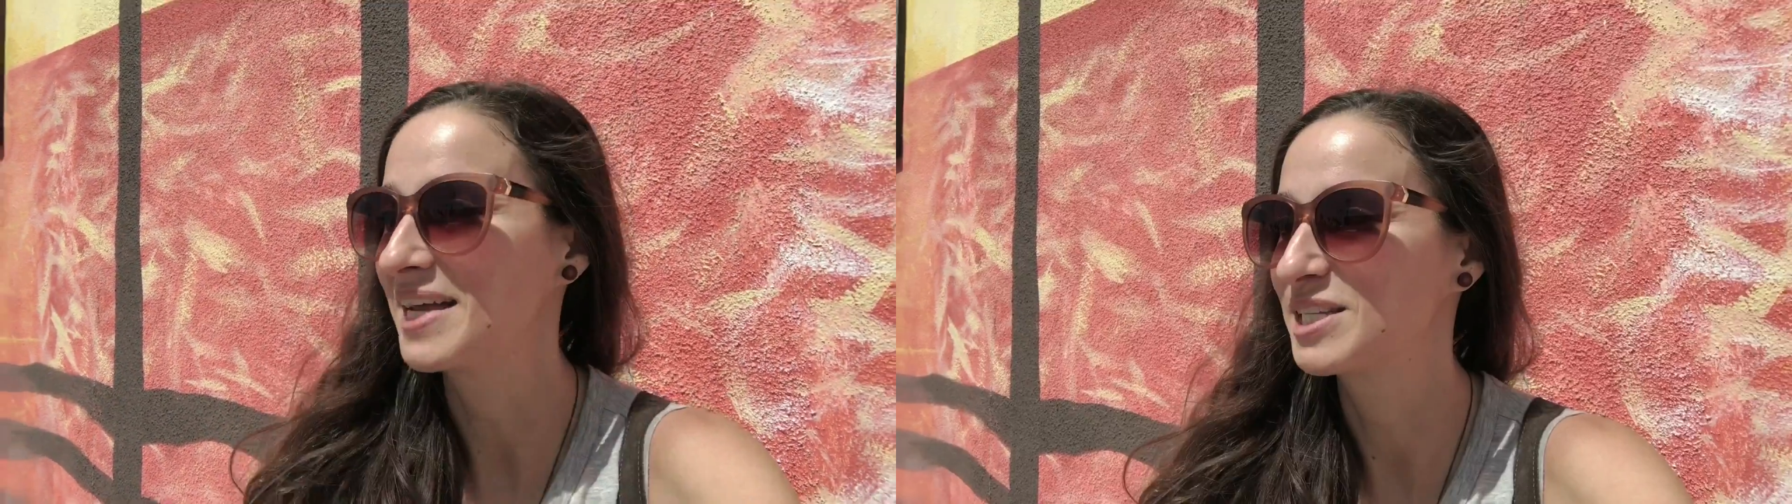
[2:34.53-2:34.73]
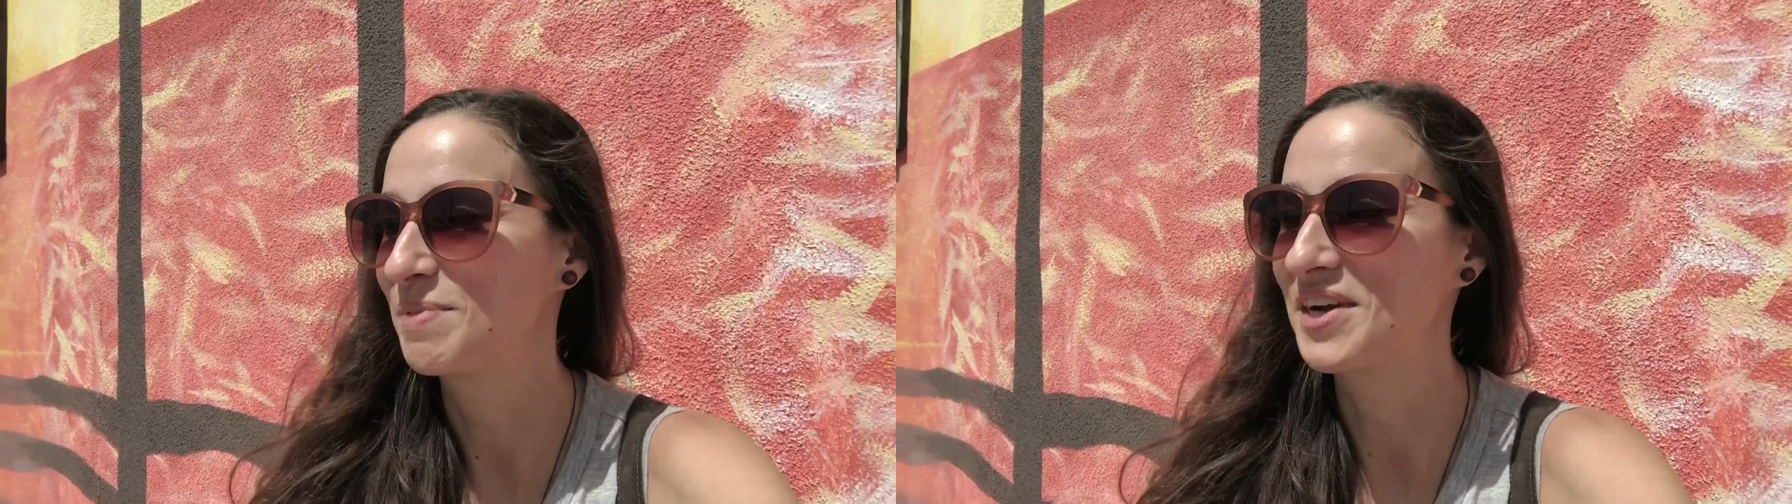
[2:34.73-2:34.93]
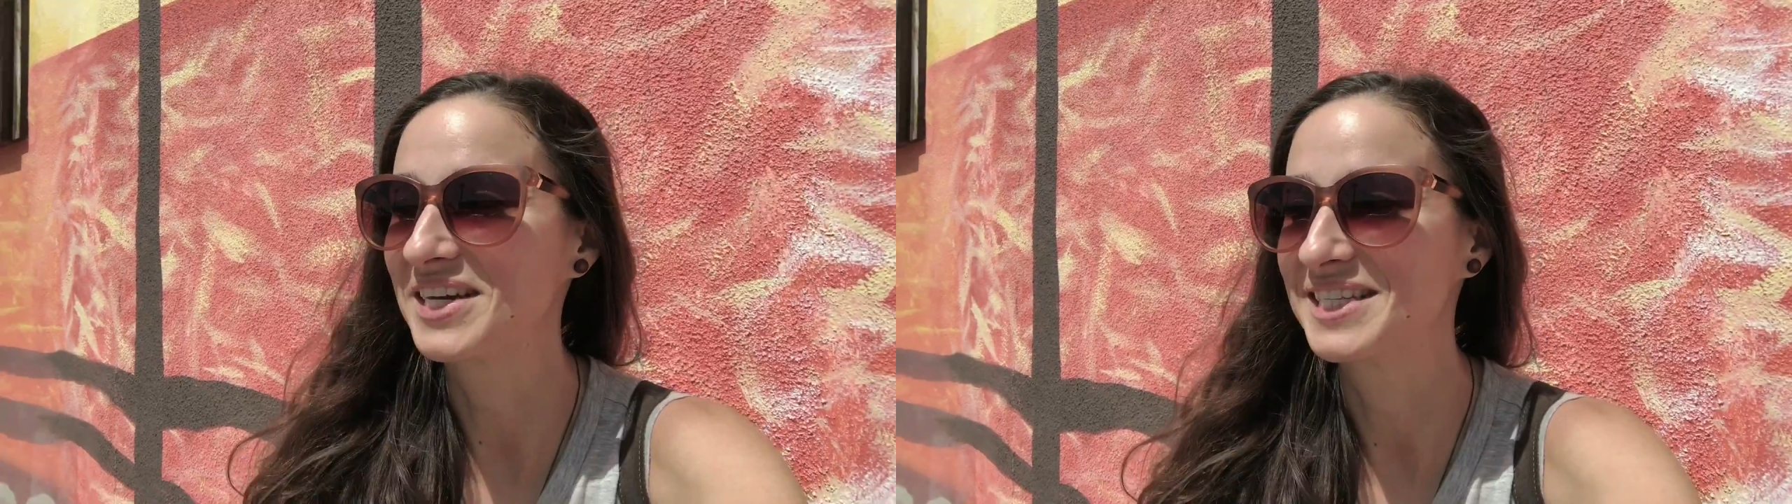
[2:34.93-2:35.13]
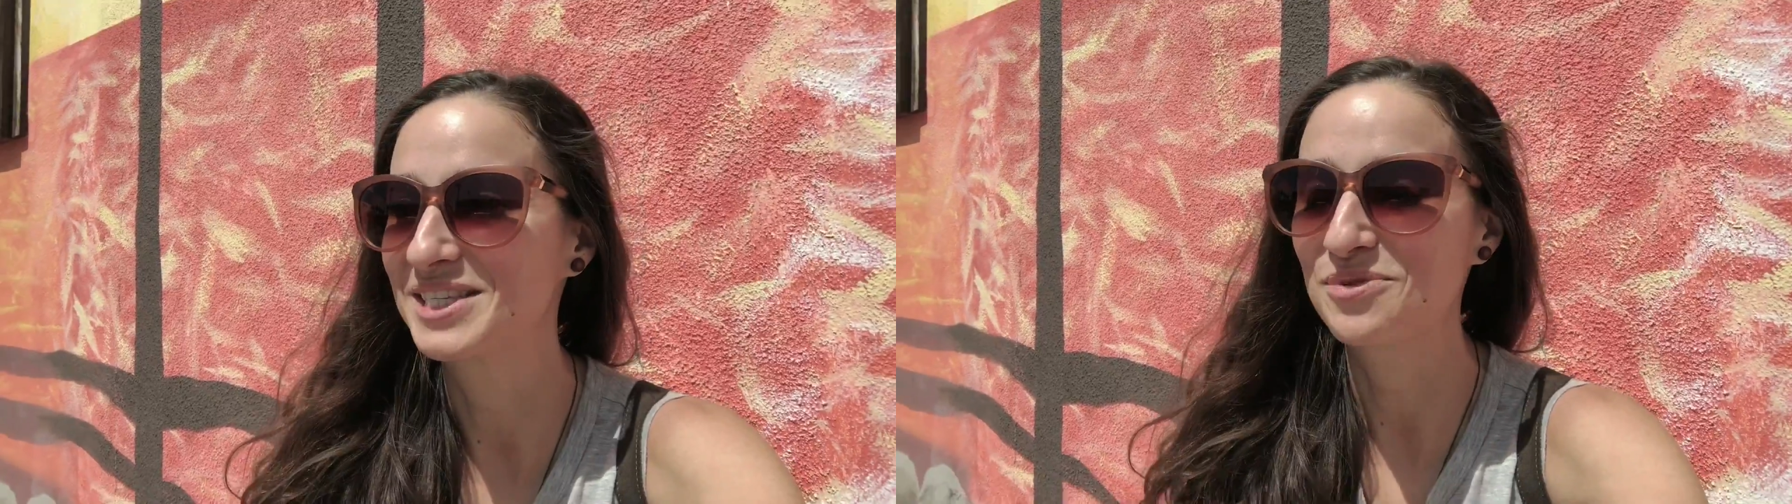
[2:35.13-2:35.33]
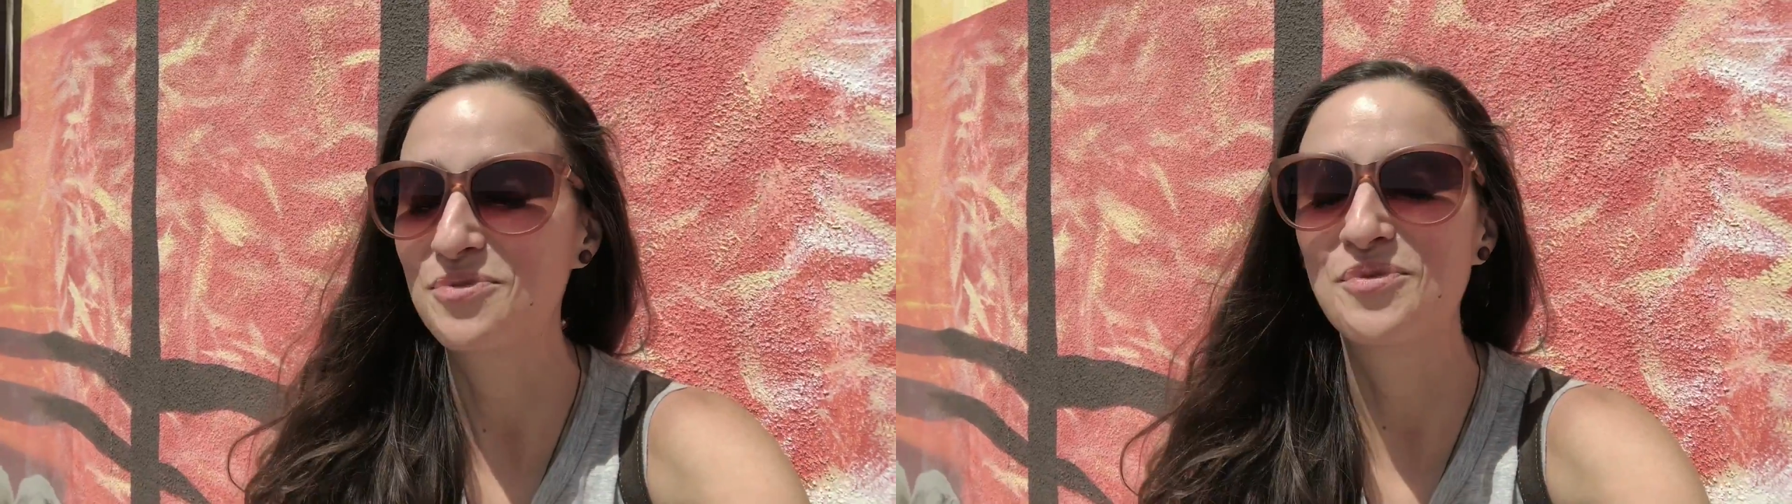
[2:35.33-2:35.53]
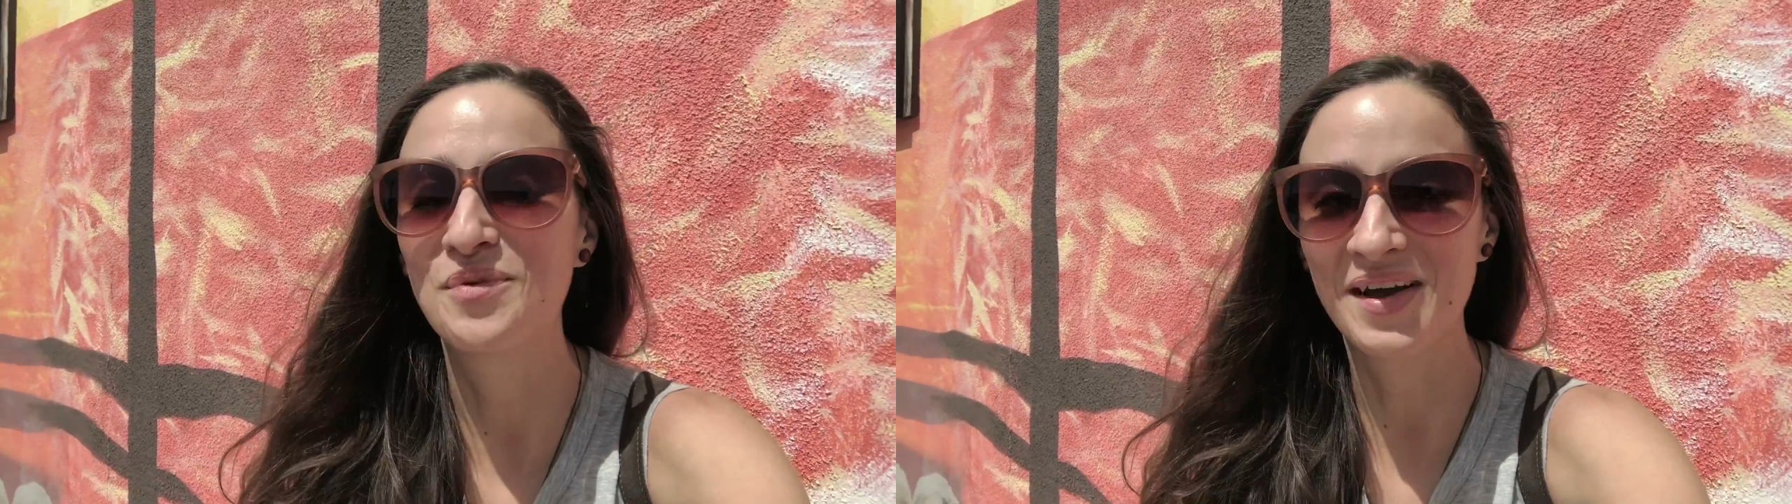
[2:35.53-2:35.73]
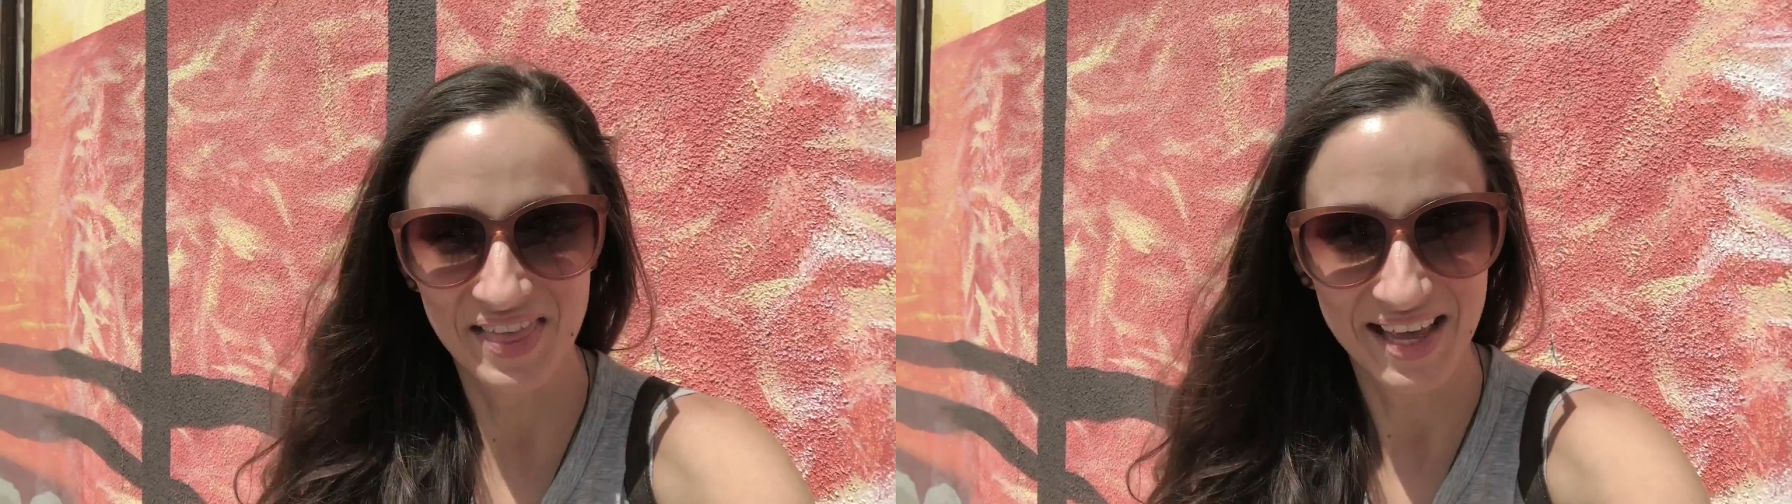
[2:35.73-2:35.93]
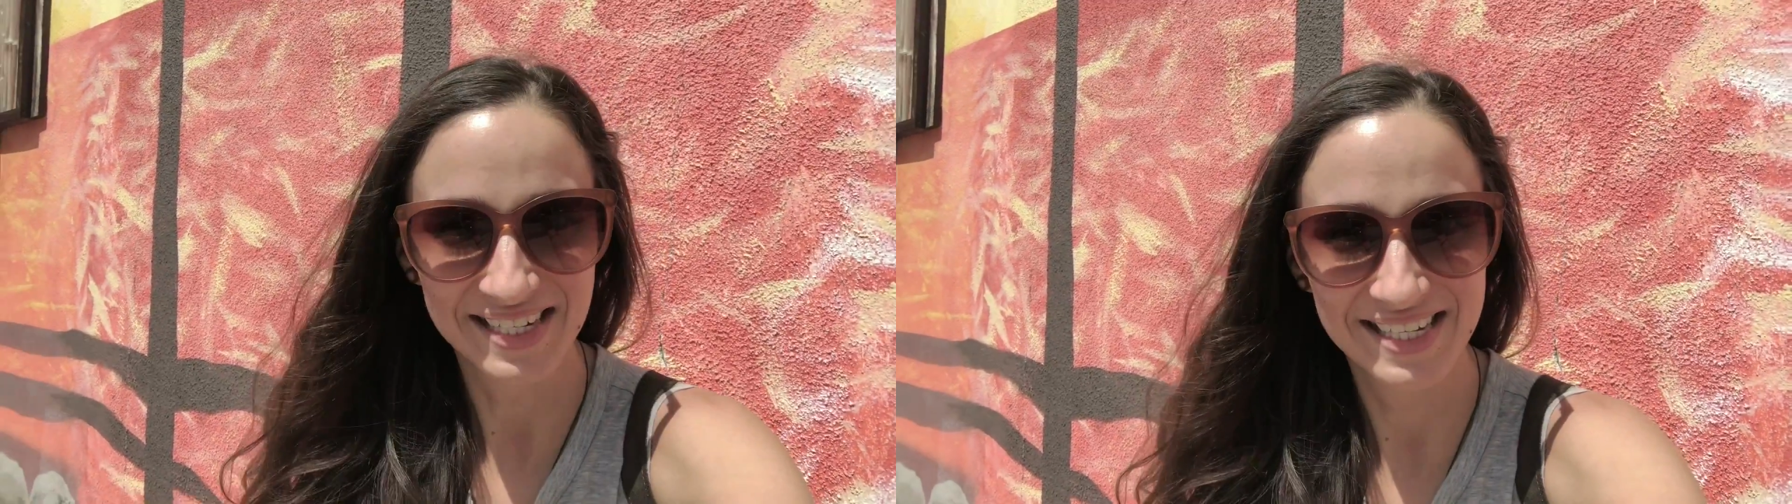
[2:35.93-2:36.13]
experience with
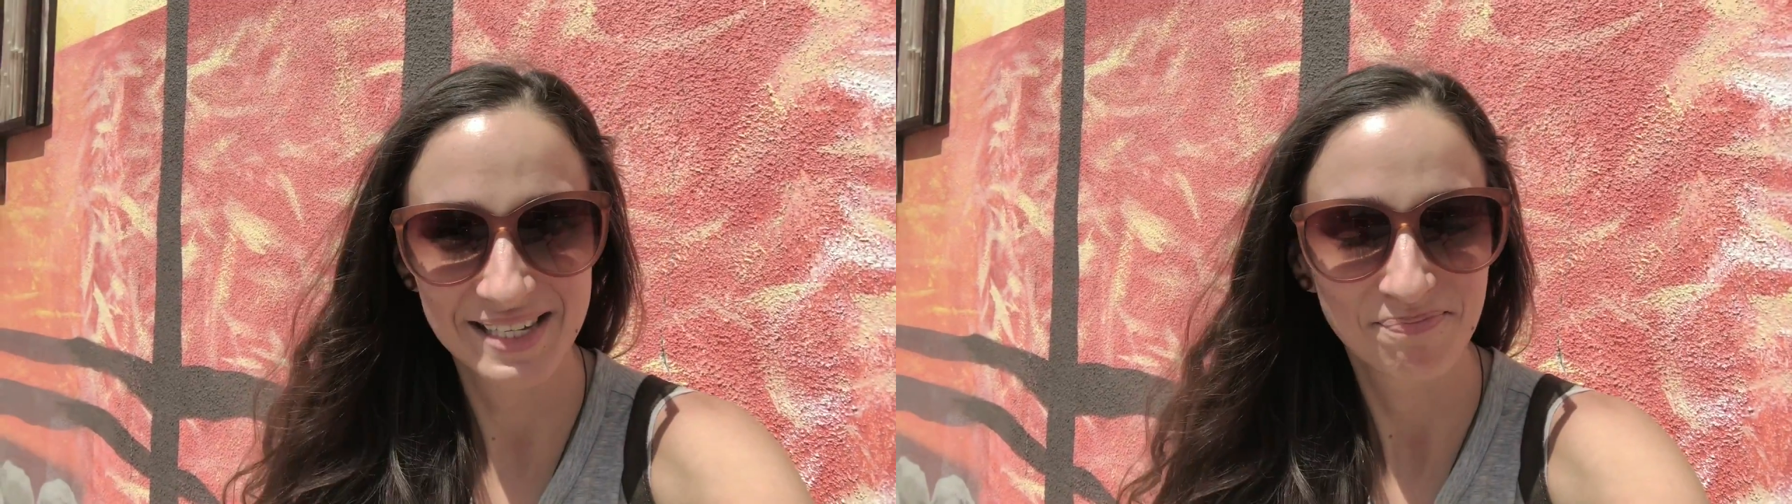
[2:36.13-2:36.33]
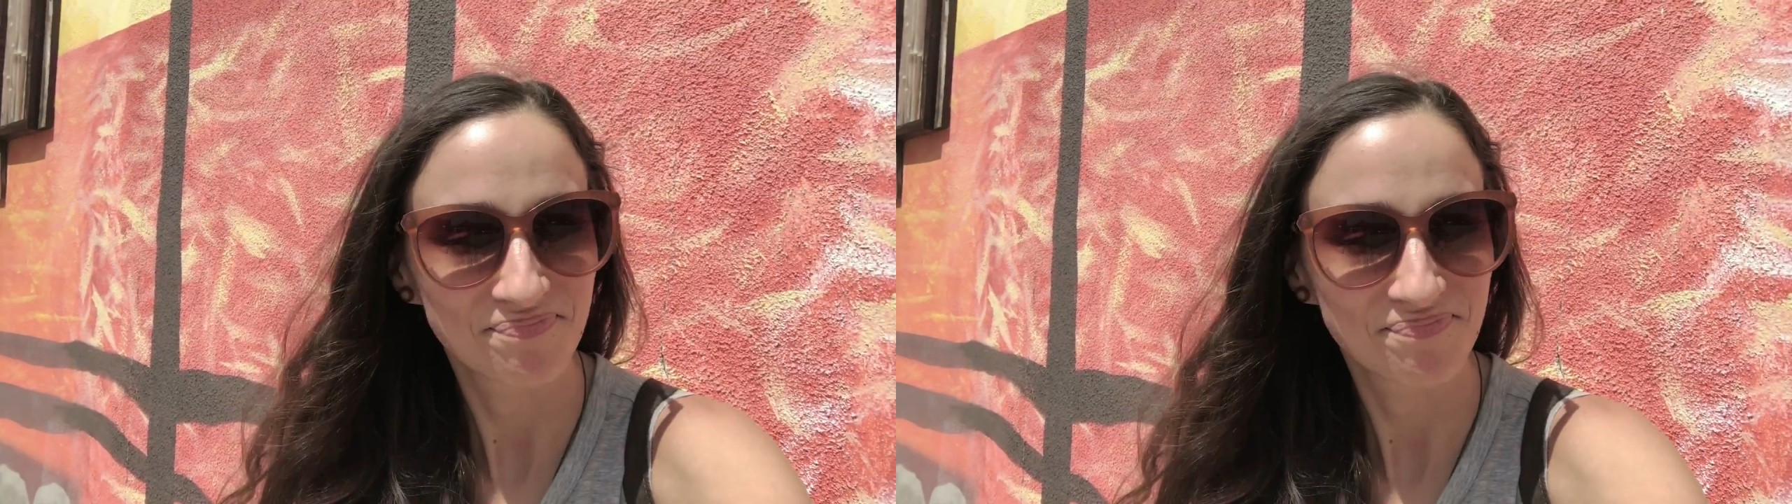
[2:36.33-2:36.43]
it.